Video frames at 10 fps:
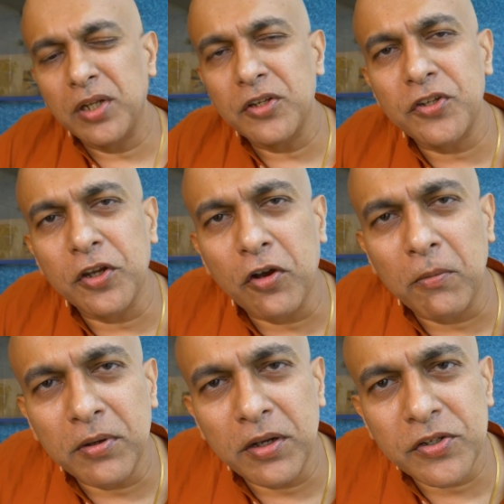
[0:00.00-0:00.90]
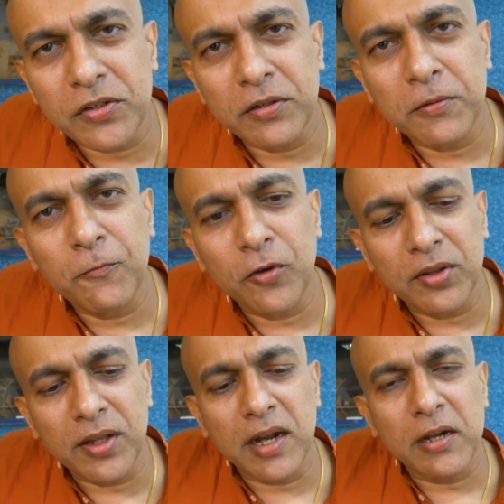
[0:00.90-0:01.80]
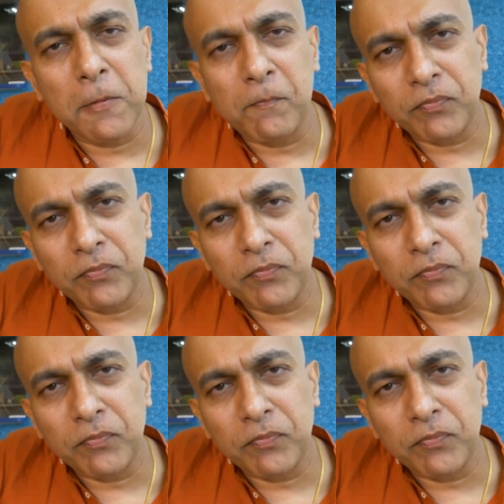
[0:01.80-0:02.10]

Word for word: tasty combination with that